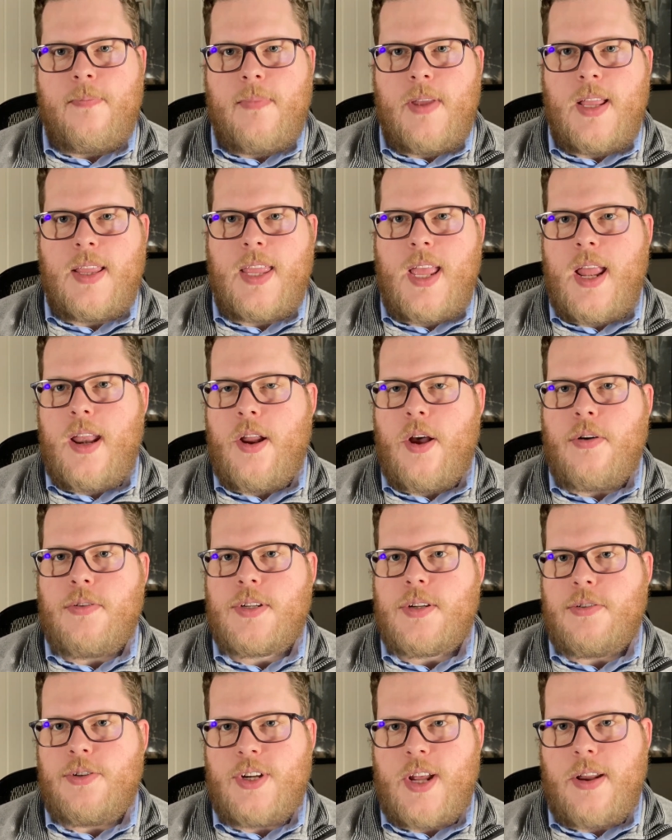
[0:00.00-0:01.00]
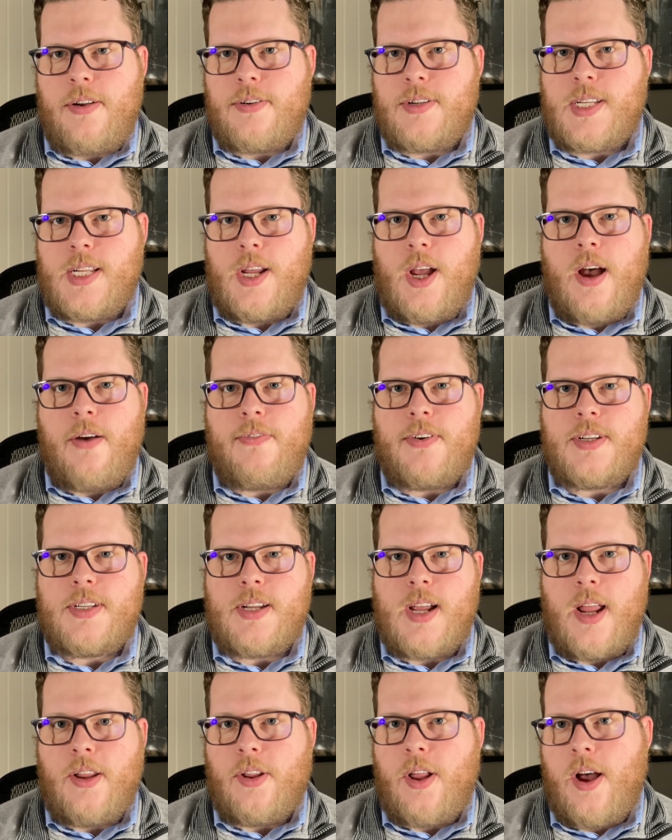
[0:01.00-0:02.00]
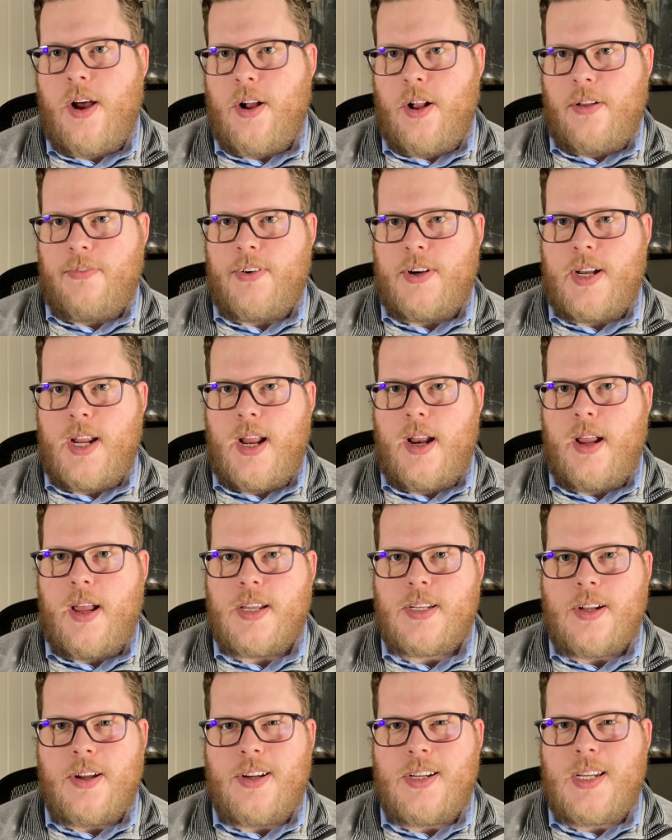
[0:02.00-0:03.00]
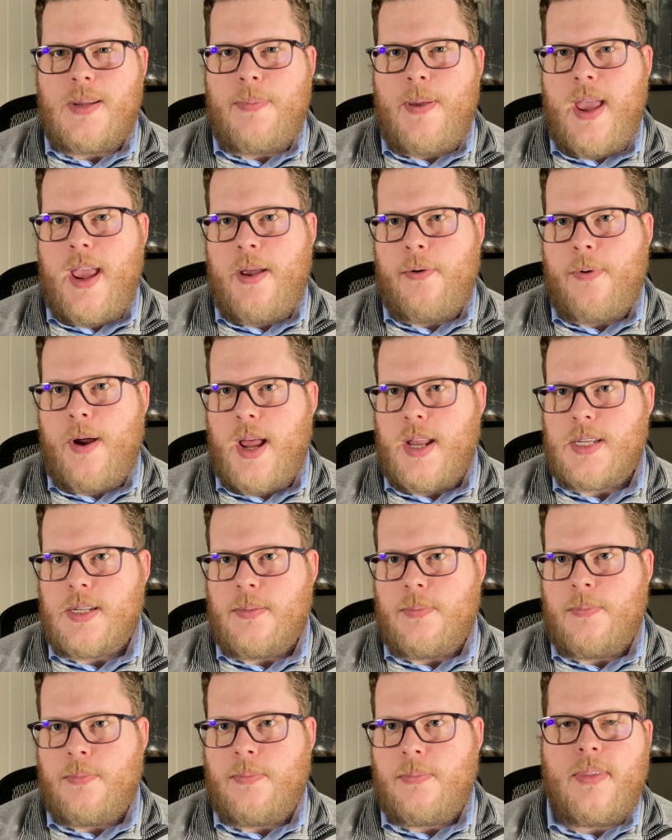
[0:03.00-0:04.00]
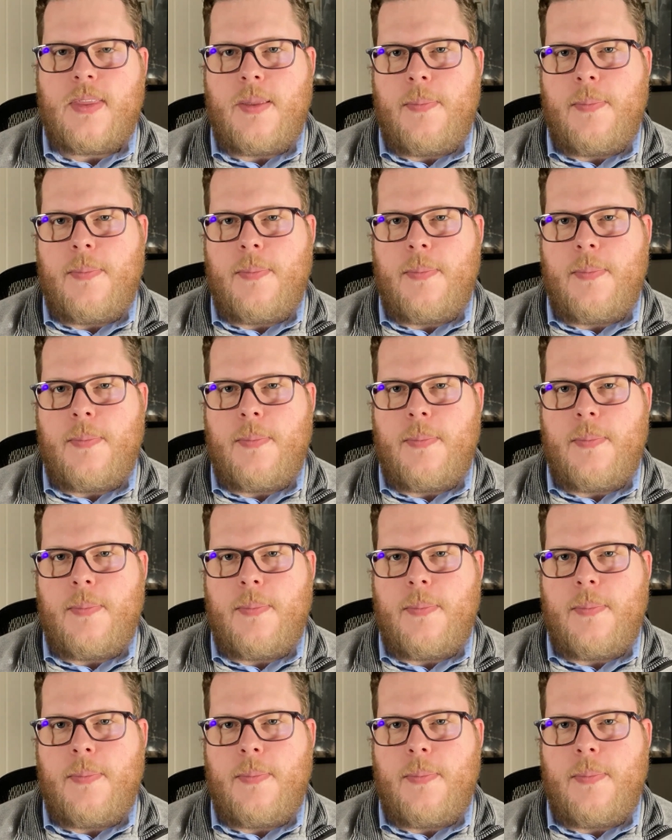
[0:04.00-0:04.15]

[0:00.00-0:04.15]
It then also generously offers to unlock all of your data as long as you pay a ransom.